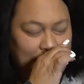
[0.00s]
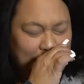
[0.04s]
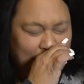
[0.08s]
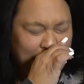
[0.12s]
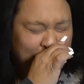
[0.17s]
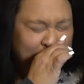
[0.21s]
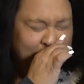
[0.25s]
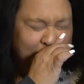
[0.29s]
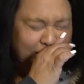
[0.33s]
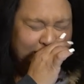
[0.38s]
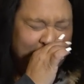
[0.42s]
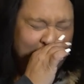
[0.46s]

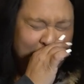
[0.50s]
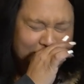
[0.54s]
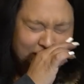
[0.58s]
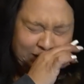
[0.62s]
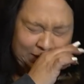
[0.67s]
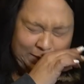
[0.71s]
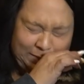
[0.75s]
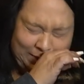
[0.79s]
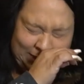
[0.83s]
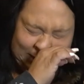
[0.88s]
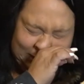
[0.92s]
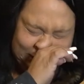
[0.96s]
Oh, excuse
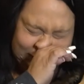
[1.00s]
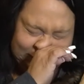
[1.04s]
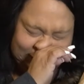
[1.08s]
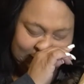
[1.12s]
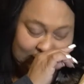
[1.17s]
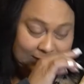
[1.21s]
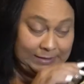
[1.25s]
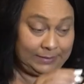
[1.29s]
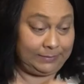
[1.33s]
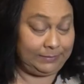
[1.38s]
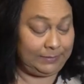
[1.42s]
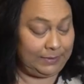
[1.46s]
me, my nose
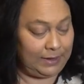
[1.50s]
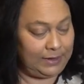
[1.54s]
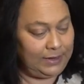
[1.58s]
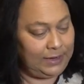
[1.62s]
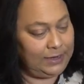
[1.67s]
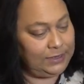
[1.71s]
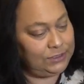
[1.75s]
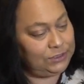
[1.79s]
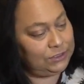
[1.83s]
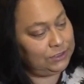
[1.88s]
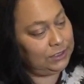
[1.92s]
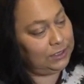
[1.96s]
kind of
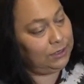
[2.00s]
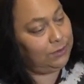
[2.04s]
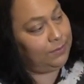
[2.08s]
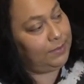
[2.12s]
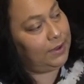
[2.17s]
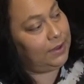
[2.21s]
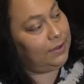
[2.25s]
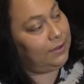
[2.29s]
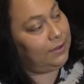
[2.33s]
itched a little.